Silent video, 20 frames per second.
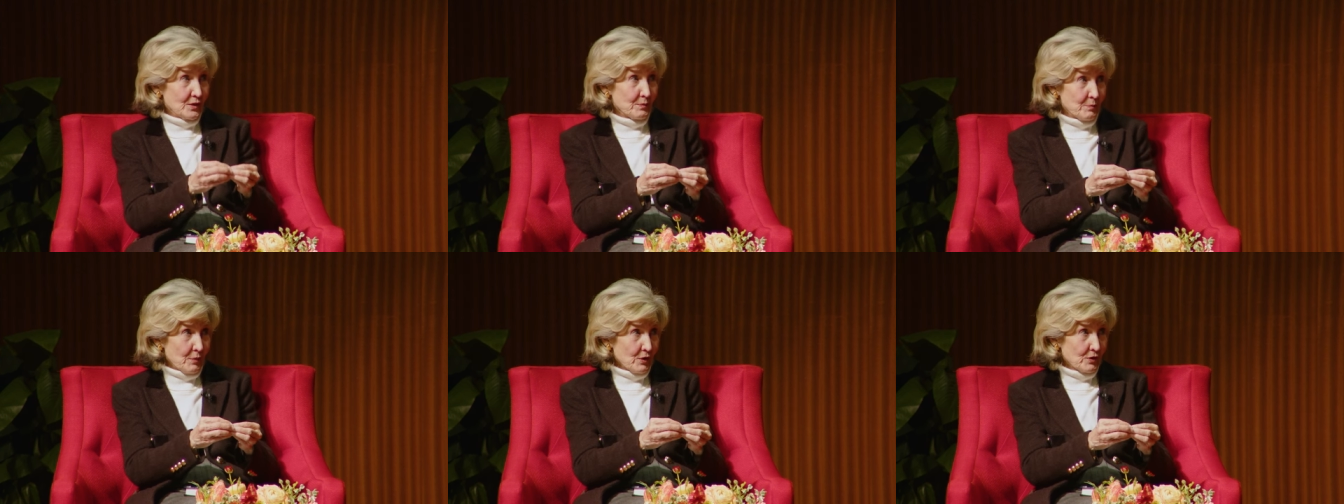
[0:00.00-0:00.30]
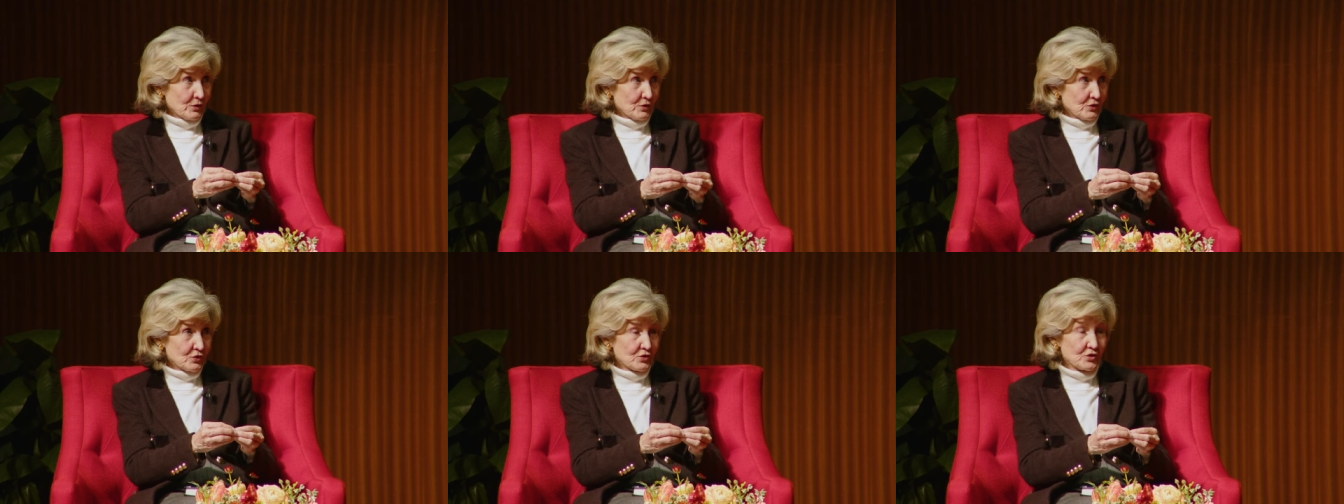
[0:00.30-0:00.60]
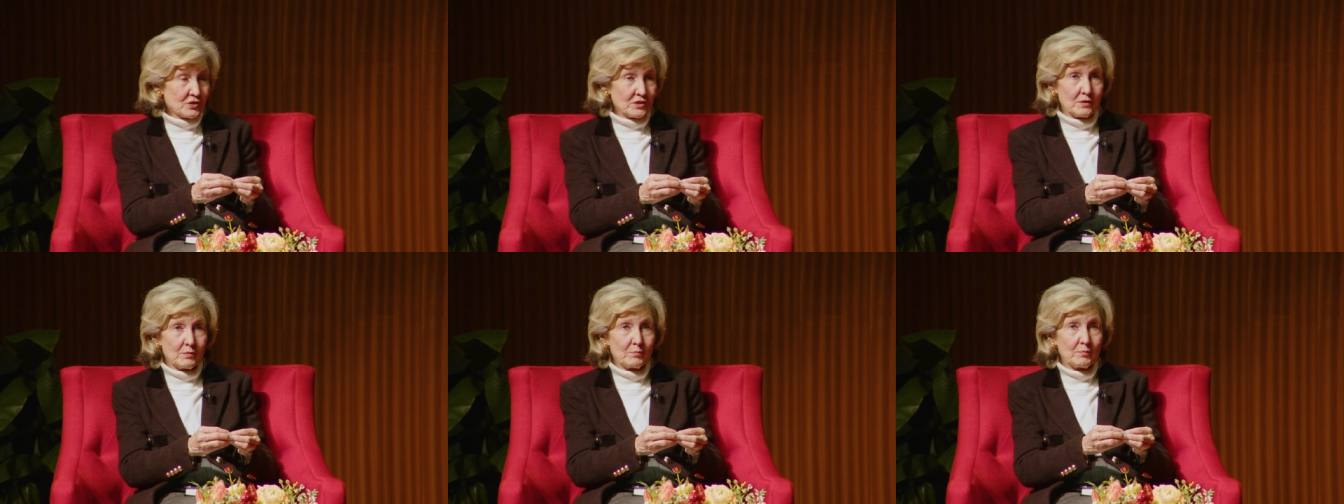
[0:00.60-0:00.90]

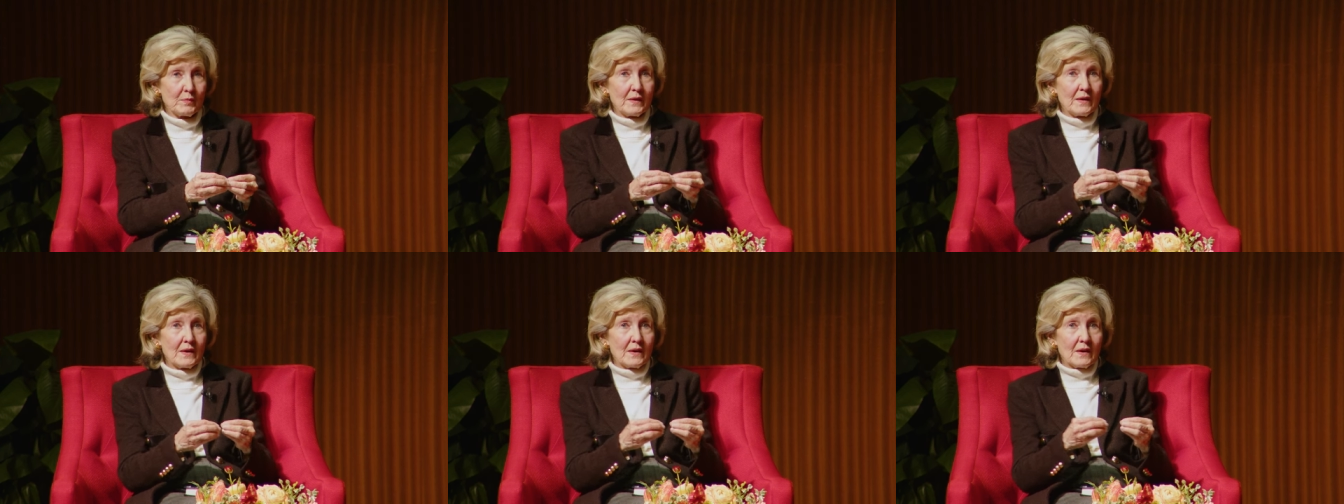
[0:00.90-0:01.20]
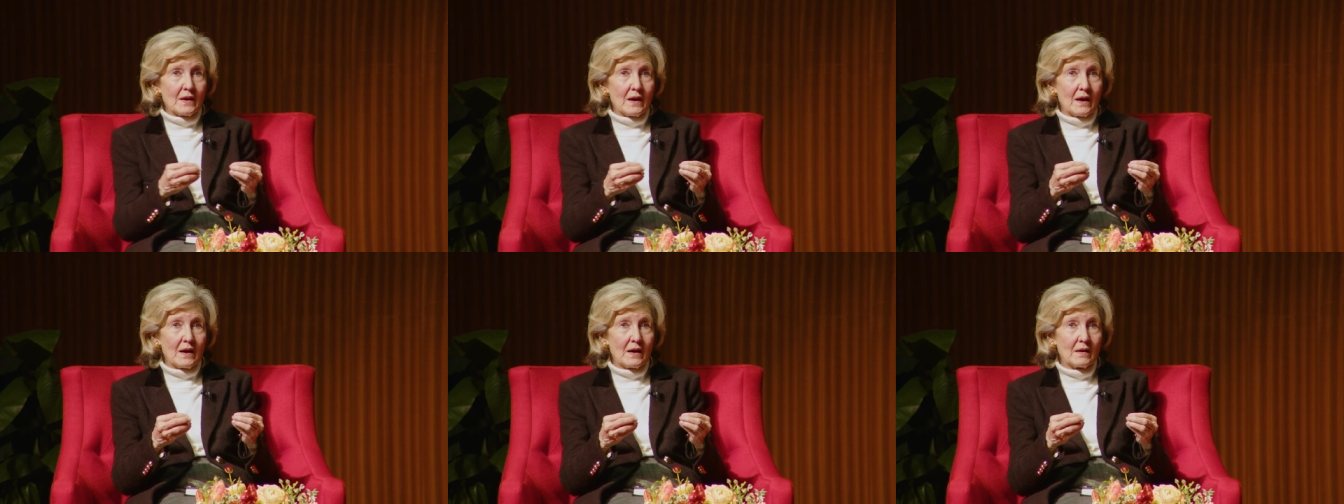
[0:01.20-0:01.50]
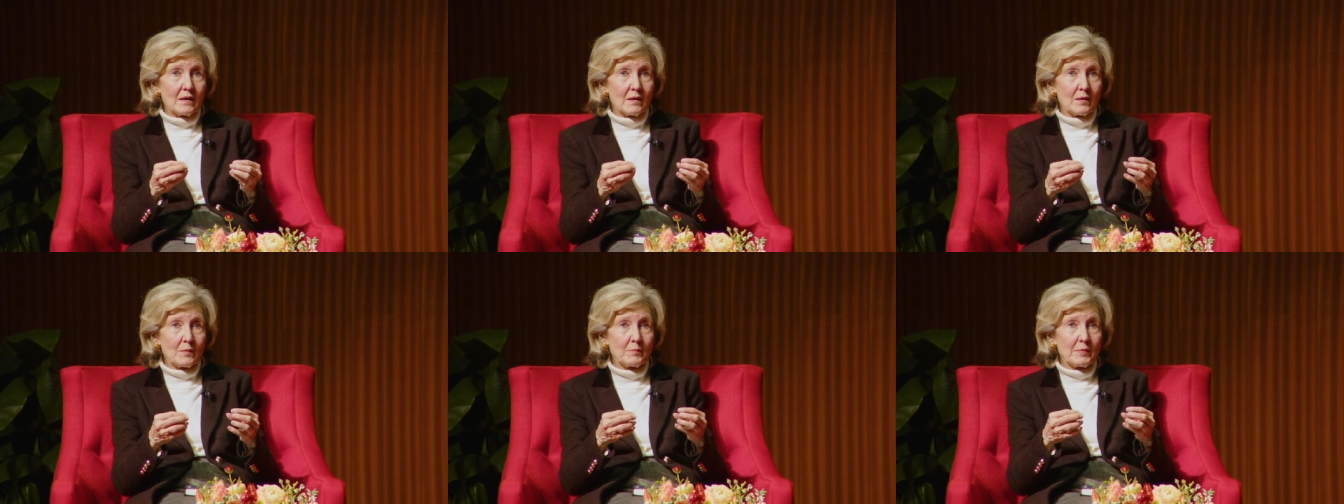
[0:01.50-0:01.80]
partnership
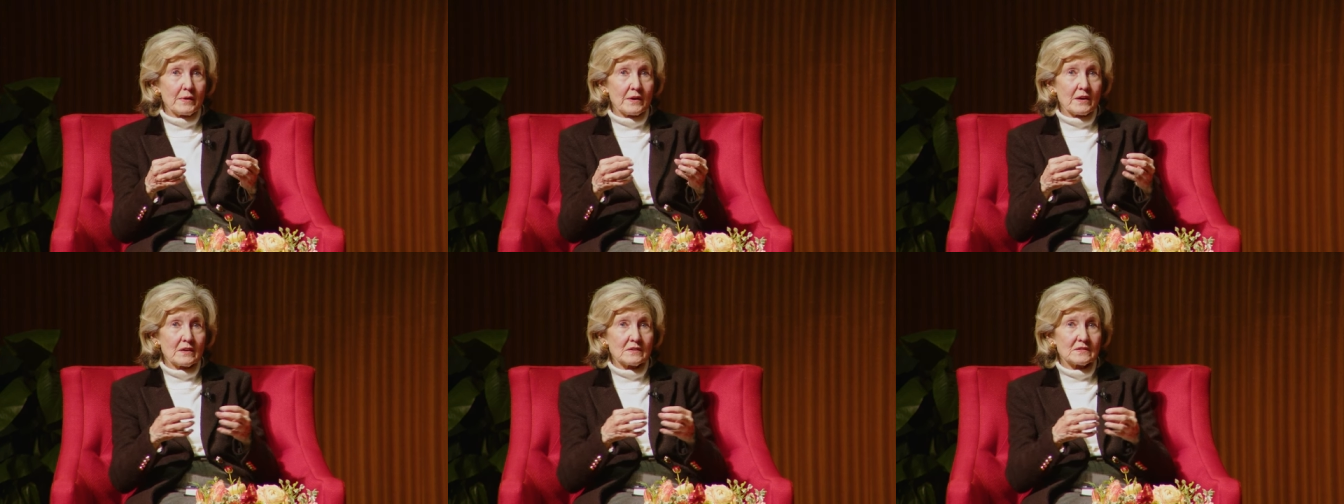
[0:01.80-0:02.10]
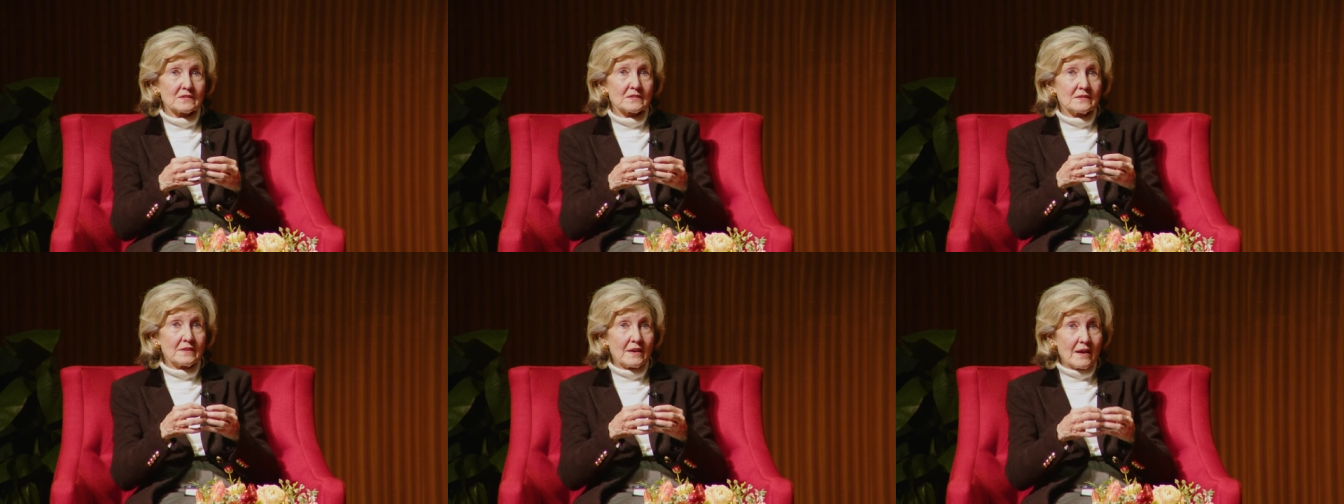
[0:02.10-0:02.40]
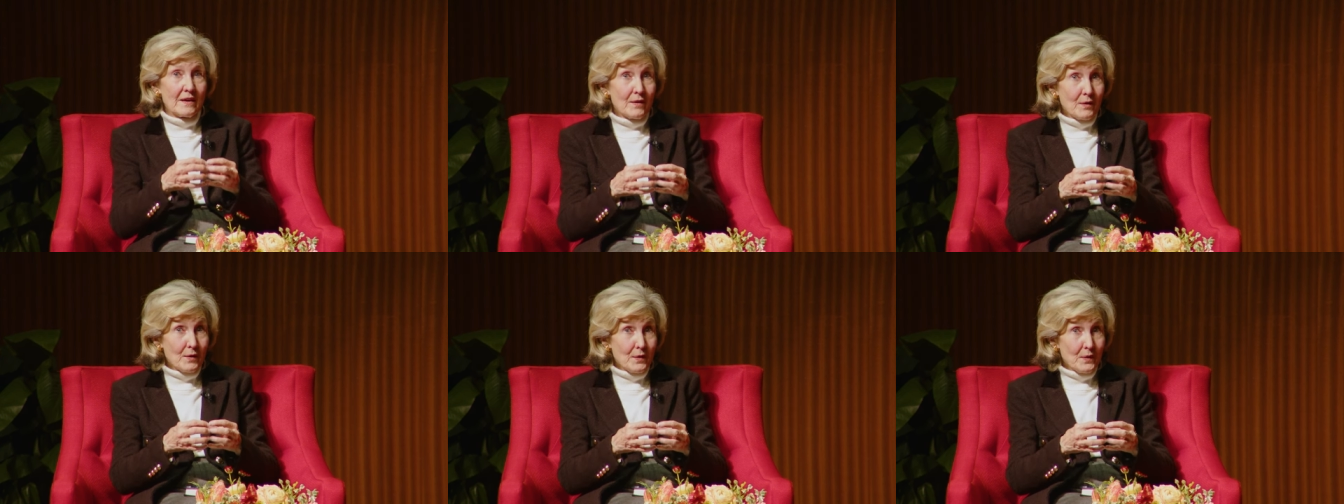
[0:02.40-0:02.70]
uh, because
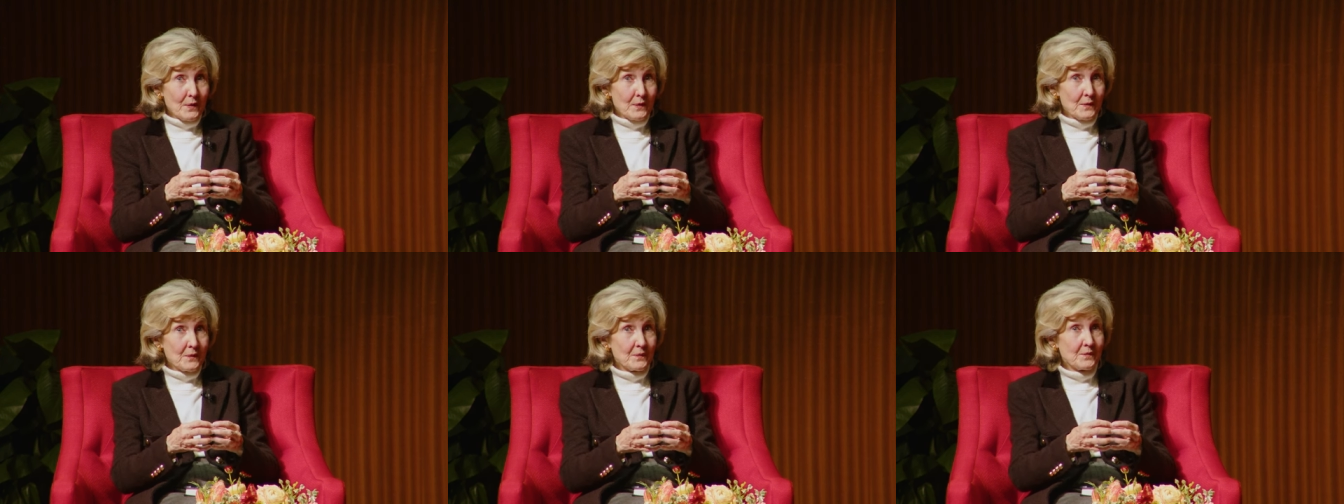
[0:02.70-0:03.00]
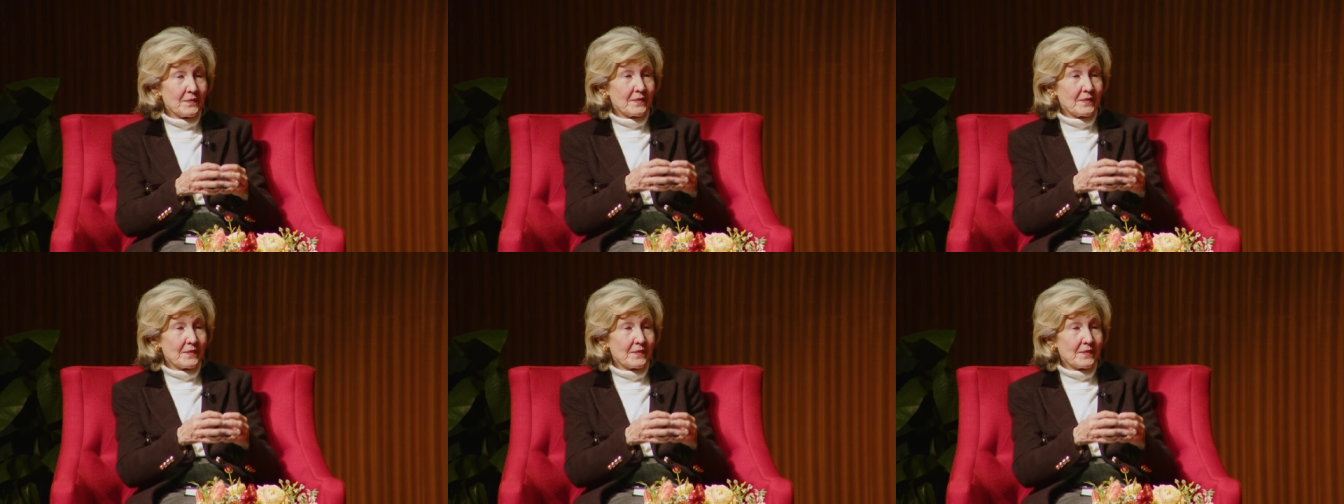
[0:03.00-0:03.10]
now